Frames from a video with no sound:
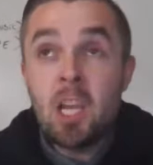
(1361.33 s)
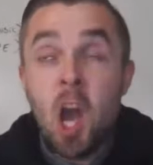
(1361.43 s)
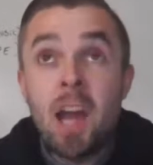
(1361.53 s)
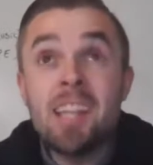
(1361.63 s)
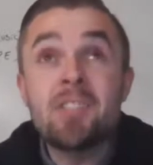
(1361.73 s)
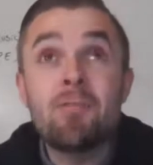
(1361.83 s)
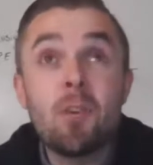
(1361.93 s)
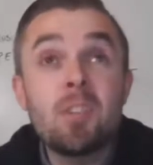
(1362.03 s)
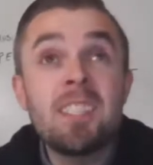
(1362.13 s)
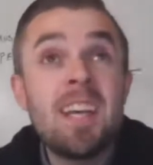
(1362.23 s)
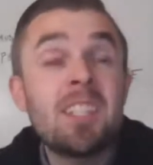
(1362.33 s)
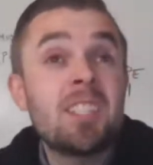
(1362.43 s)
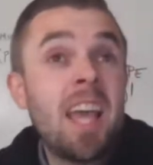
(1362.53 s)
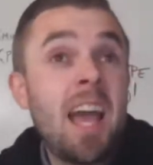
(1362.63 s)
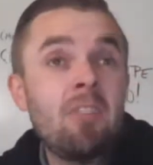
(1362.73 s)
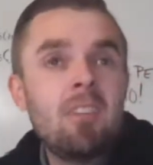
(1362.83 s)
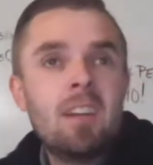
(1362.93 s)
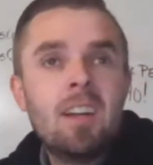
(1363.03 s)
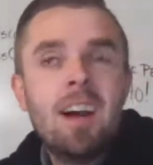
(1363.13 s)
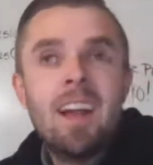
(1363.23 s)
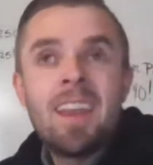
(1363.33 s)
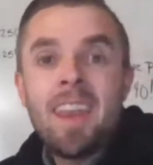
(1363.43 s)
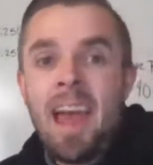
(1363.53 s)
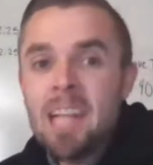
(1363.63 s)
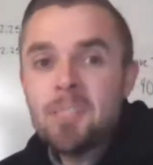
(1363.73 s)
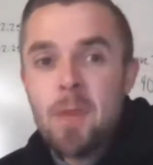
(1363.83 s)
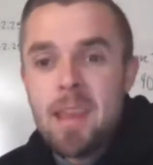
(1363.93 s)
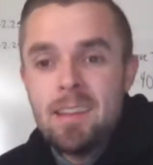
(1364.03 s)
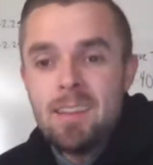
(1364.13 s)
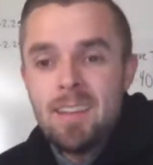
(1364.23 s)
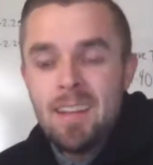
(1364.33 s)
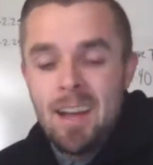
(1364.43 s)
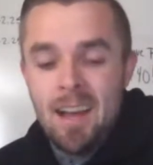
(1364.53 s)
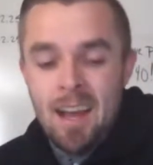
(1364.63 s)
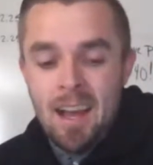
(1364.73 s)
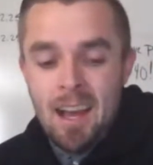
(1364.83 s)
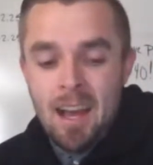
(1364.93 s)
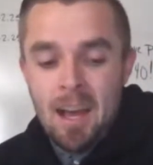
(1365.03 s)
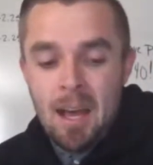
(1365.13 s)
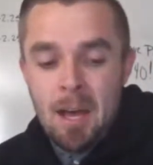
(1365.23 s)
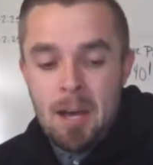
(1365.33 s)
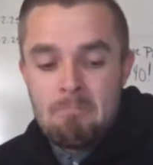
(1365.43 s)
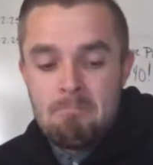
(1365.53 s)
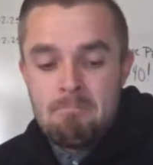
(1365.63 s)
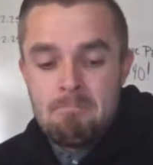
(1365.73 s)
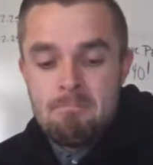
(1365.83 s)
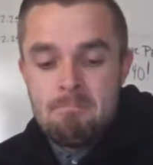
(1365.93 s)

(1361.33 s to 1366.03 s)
He caught his first touchdown last week. And